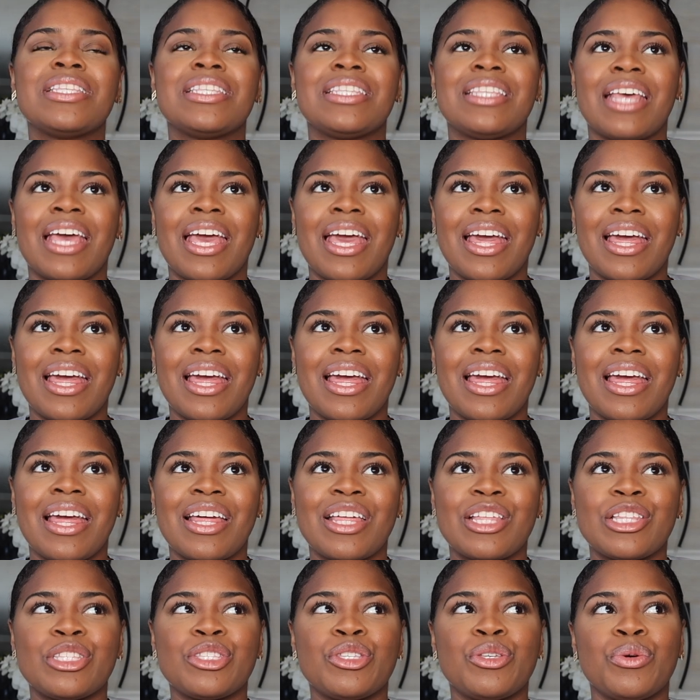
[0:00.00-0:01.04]
say
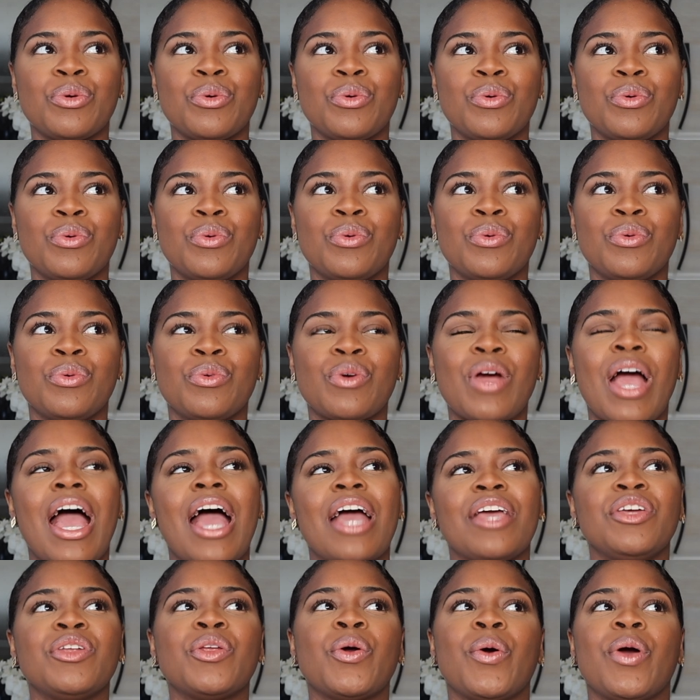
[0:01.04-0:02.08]
to,
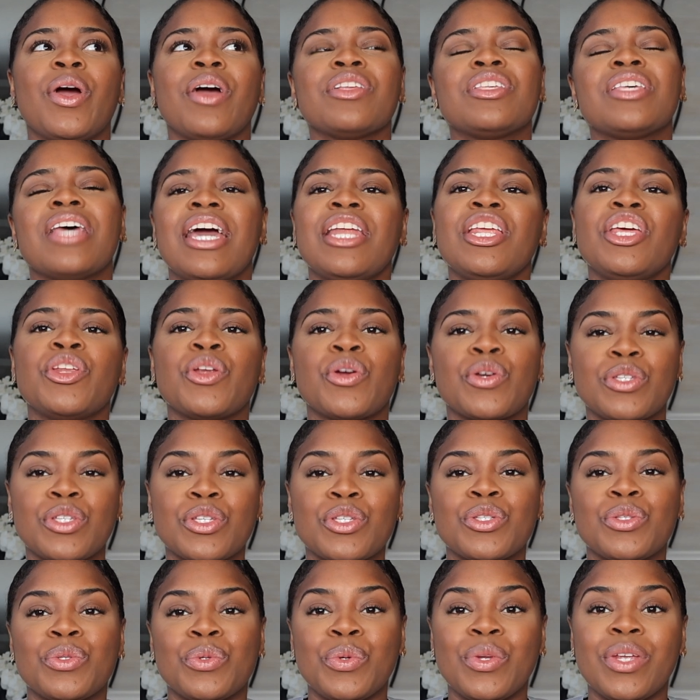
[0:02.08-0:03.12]
you know, to any
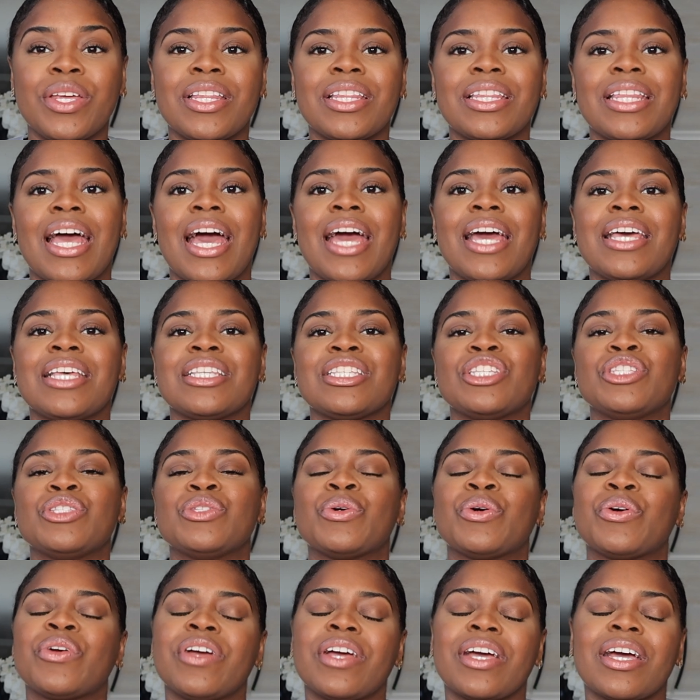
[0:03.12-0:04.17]
nursing student that is
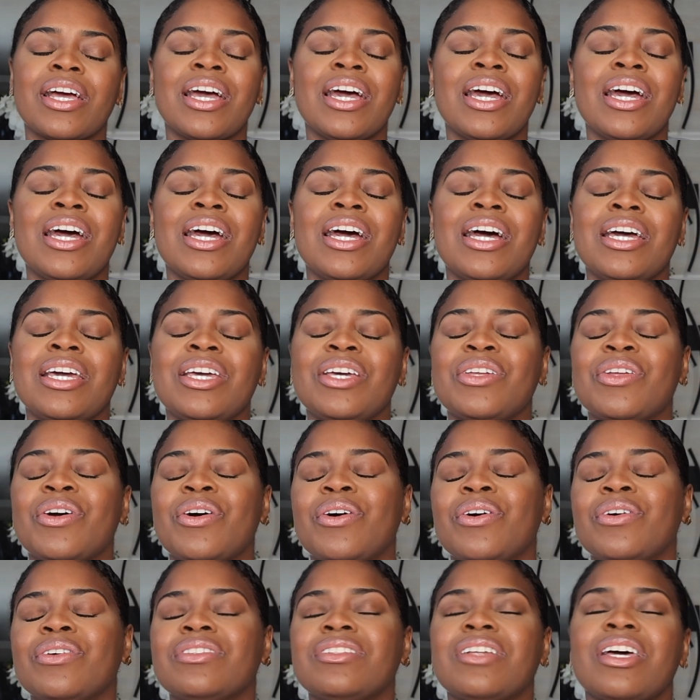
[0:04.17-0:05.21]
enduring, you
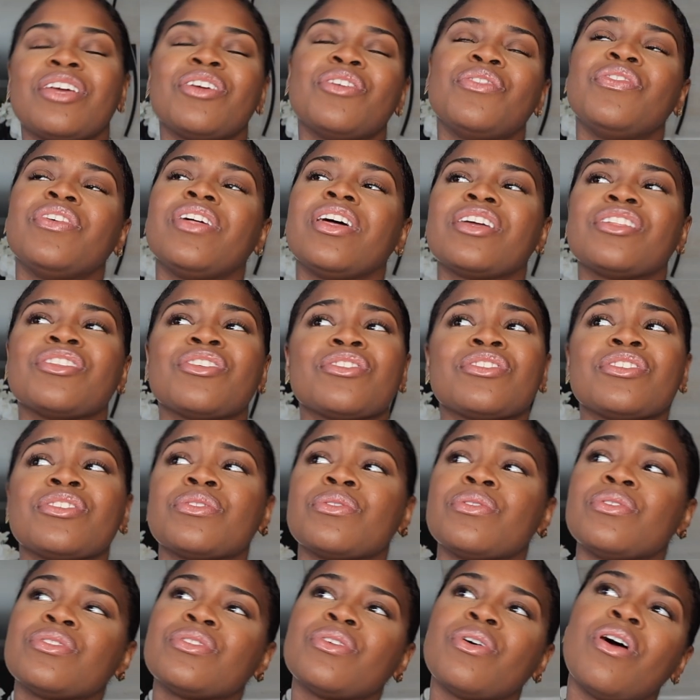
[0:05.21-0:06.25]
know, like you feel like nursing
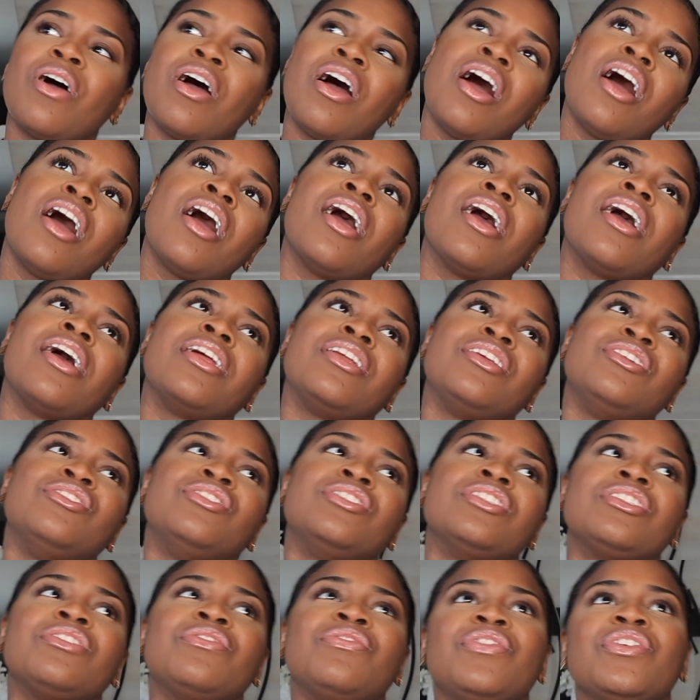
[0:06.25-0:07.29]
school is so hard, you
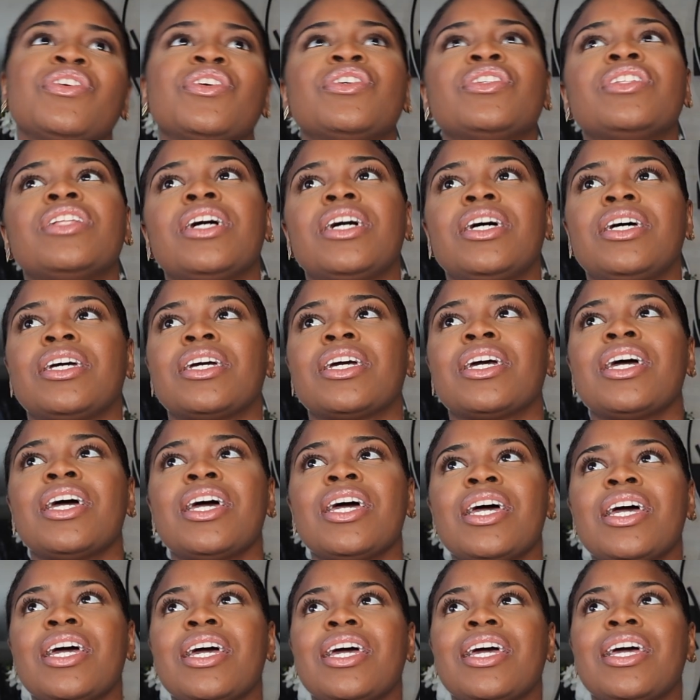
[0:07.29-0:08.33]
just feel like
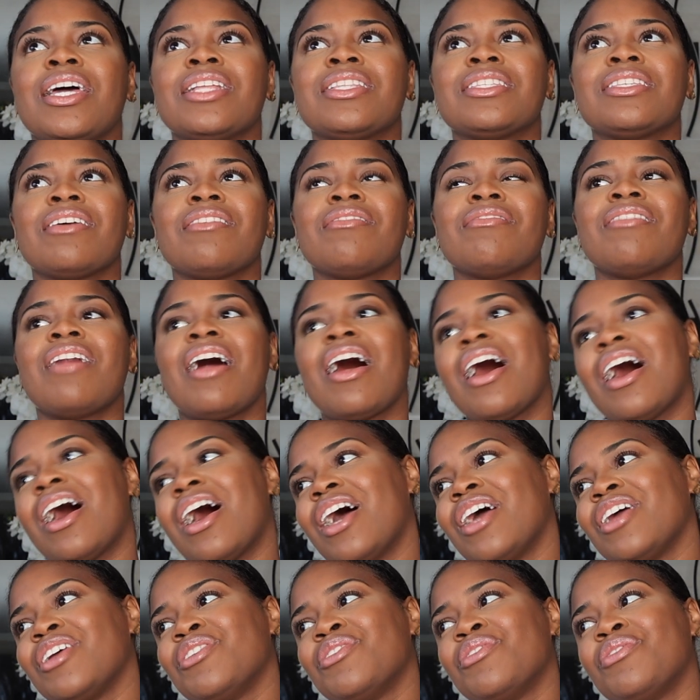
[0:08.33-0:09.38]
it's a
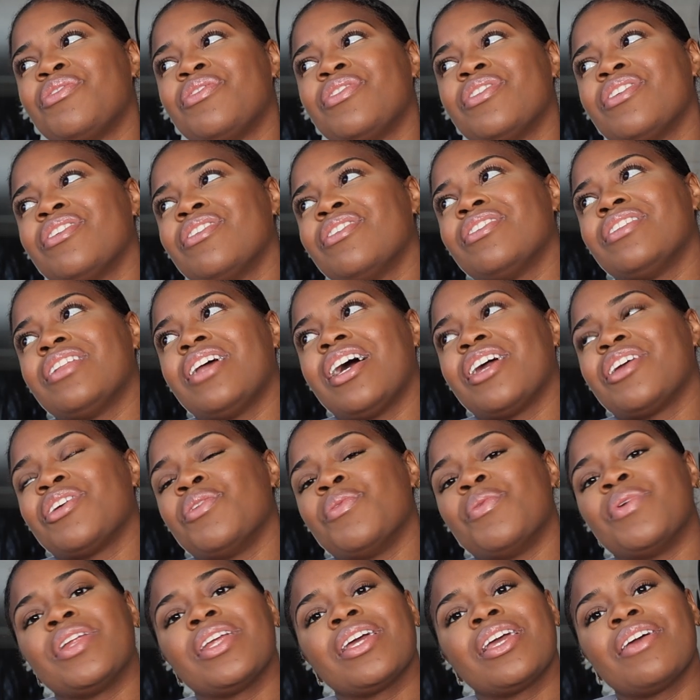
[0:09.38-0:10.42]
lot, you feel like you
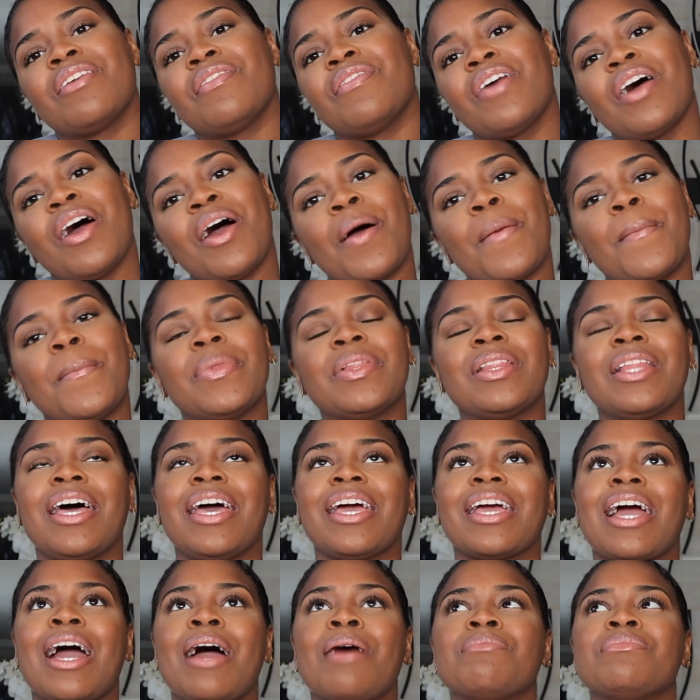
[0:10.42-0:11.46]
want to give up,
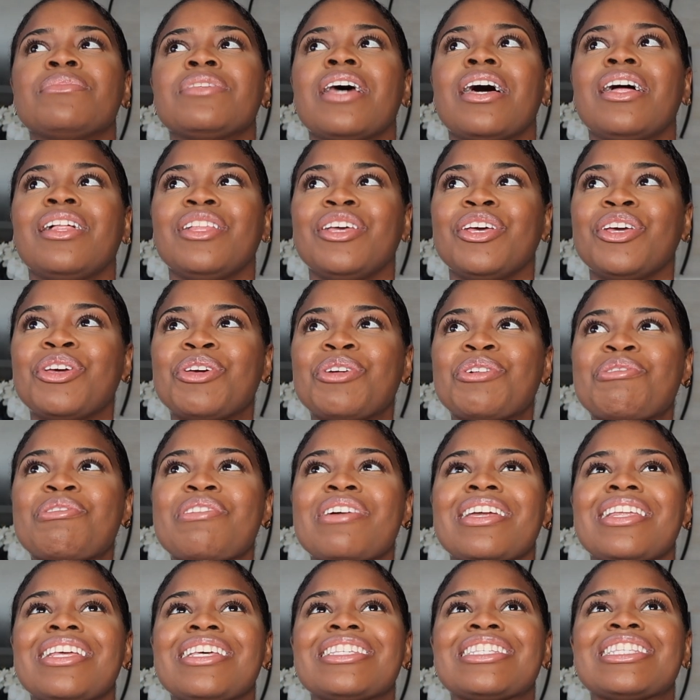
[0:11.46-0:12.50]
like I'm telling you,
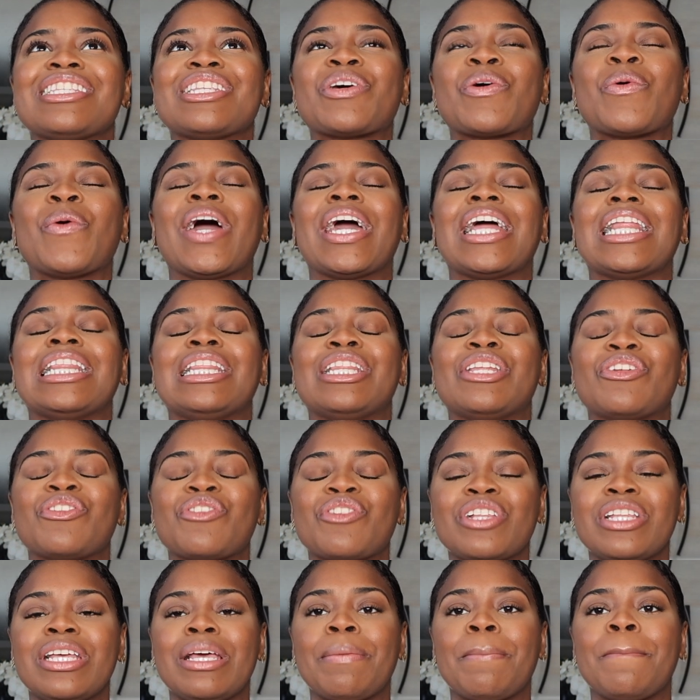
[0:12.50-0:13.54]
it is quite
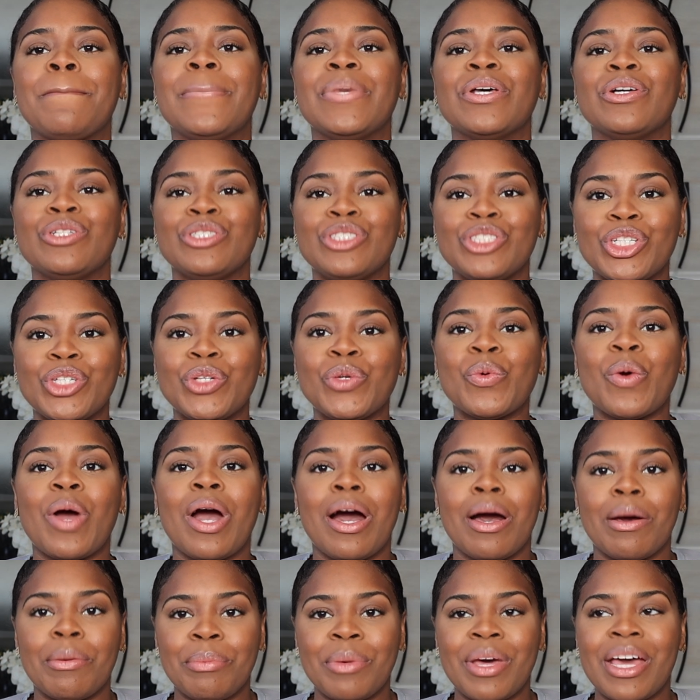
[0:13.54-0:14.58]
literally building you
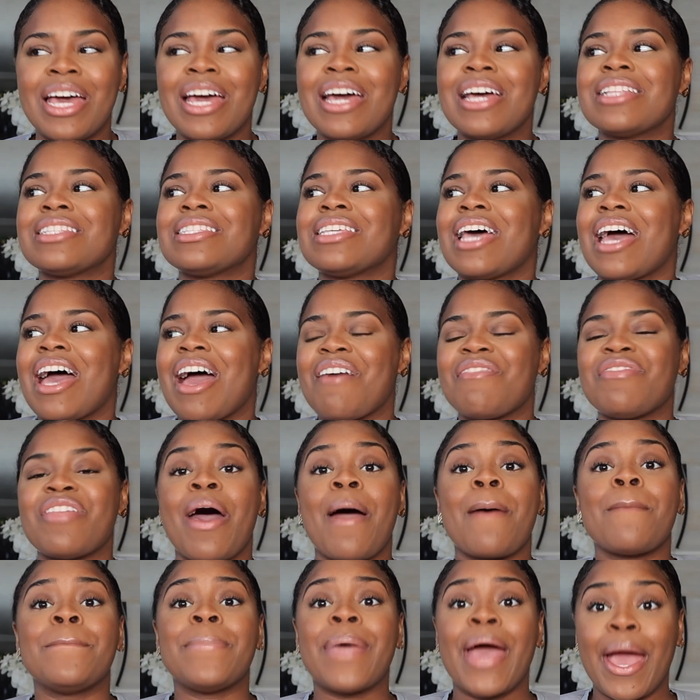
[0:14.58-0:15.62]
up to have
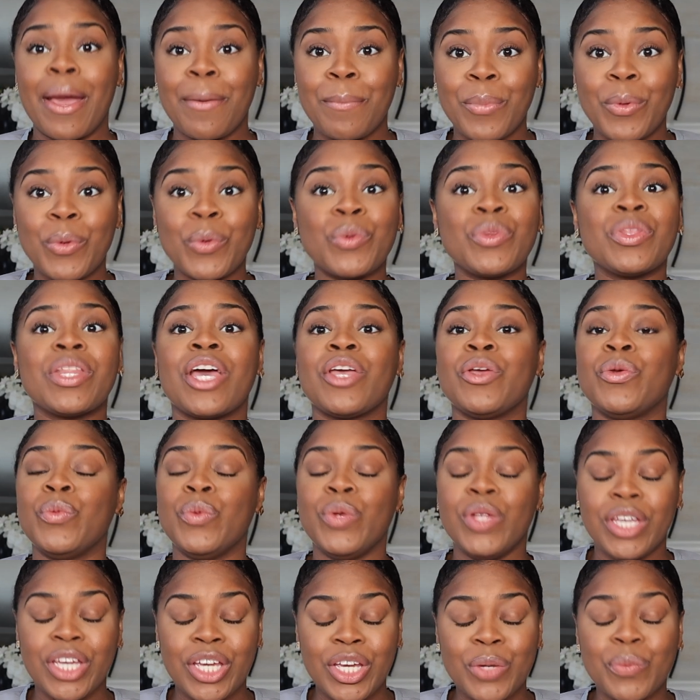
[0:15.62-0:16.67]
that backbone that you
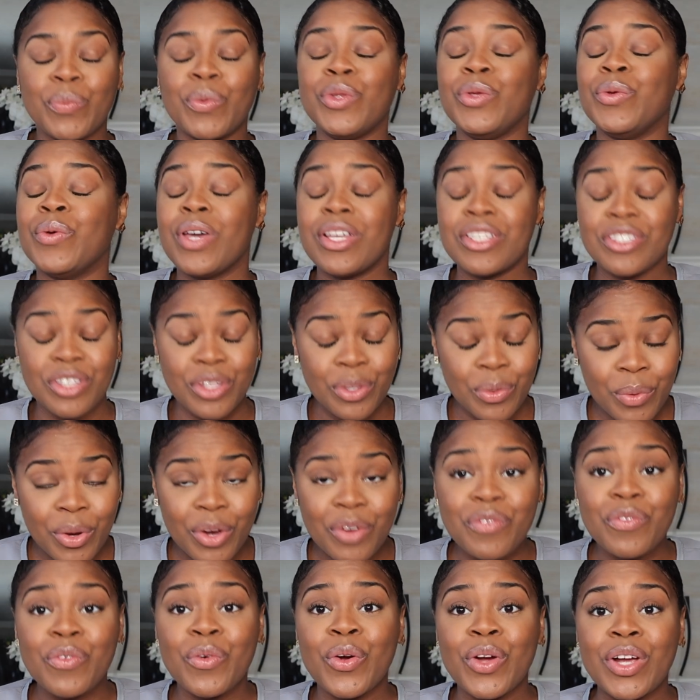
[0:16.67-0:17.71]
need when you enter the
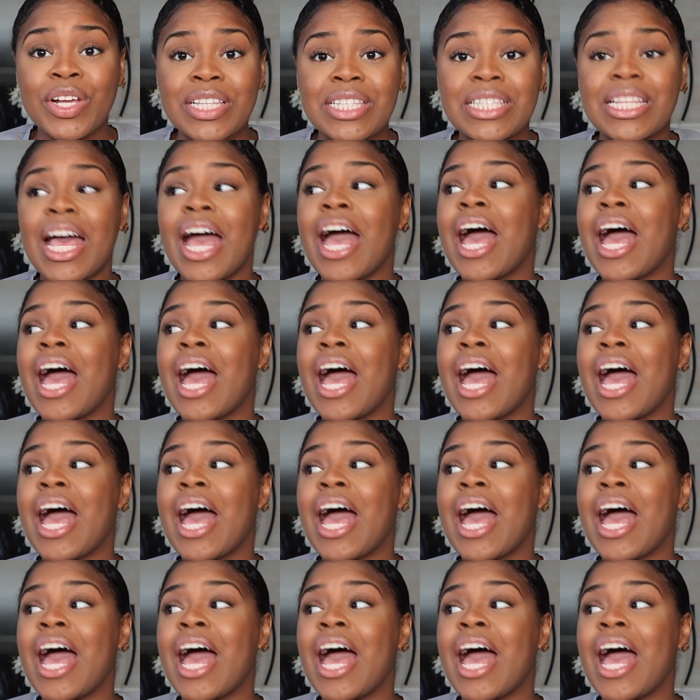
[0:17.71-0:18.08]
workforce.